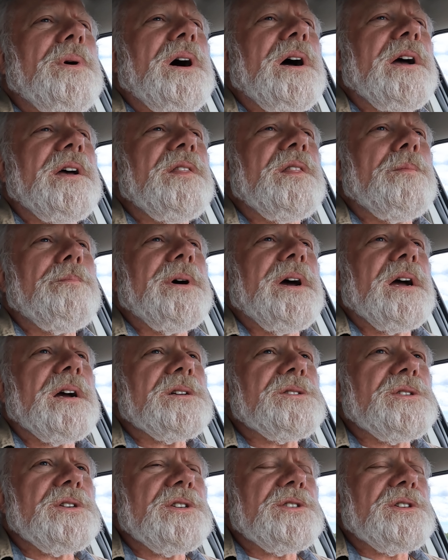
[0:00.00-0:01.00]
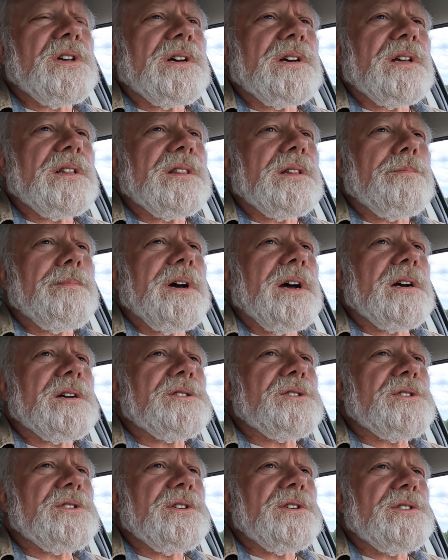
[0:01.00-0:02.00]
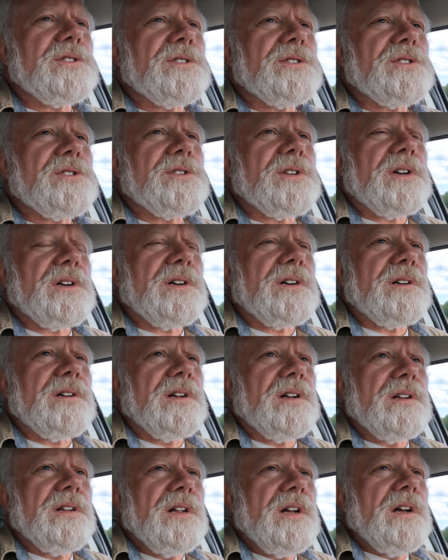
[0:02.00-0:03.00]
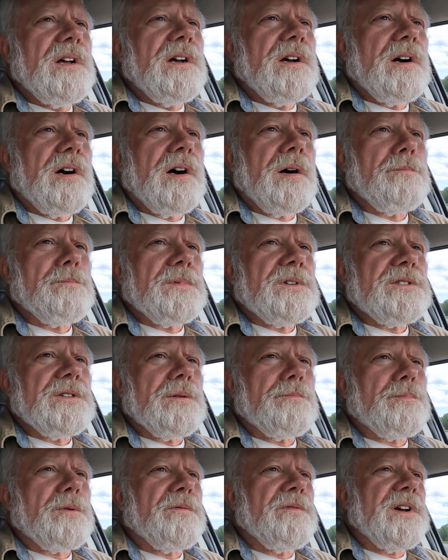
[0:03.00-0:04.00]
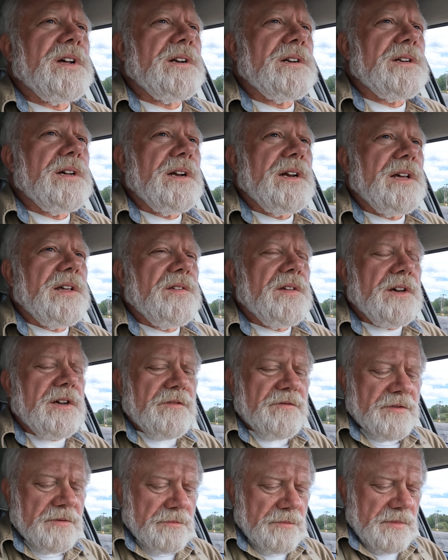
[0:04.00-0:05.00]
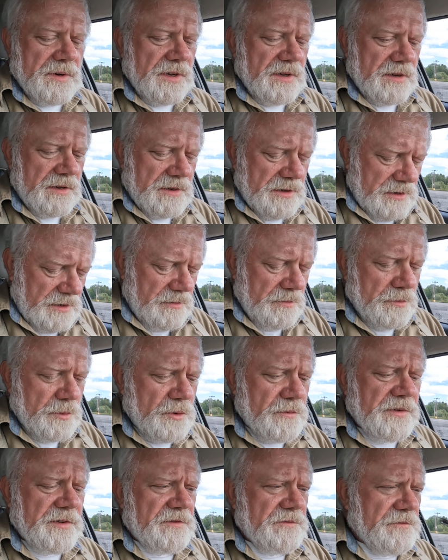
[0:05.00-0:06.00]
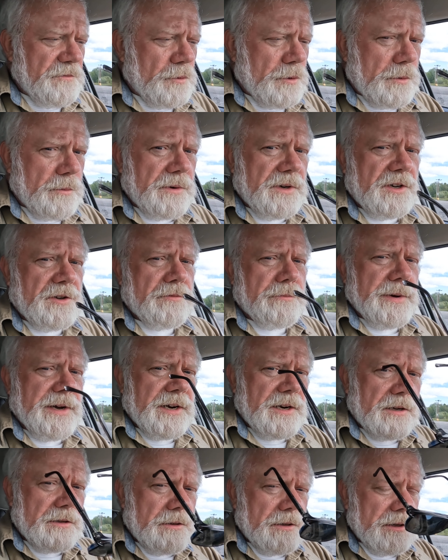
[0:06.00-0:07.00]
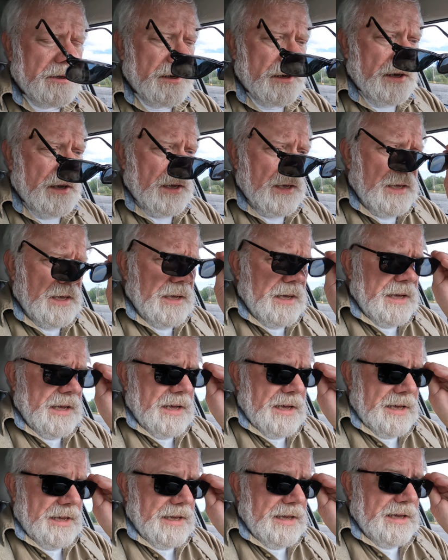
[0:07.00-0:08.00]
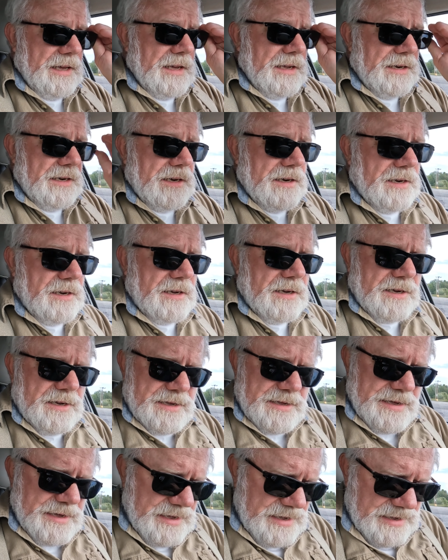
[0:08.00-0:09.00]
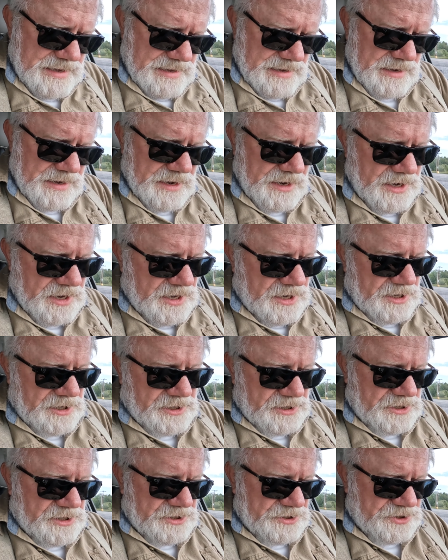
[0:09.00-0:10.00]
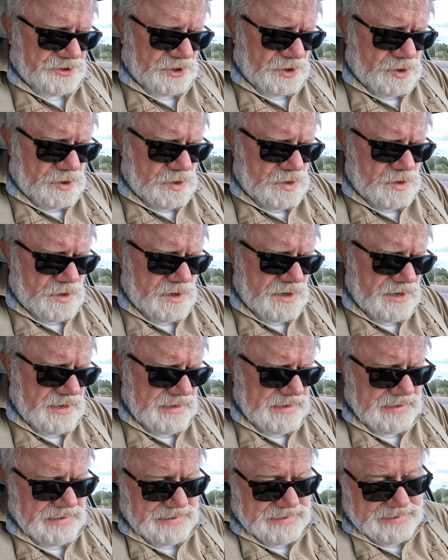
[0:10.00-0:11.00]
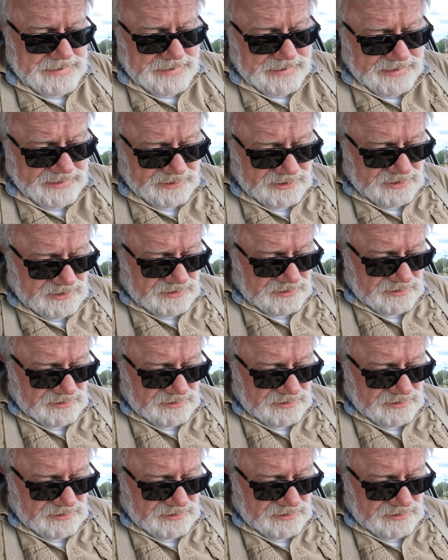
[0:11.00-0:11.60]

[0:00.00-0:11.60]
behind the back seats. I got the back seats up to prevent anything from moving forward dramatically. And so I could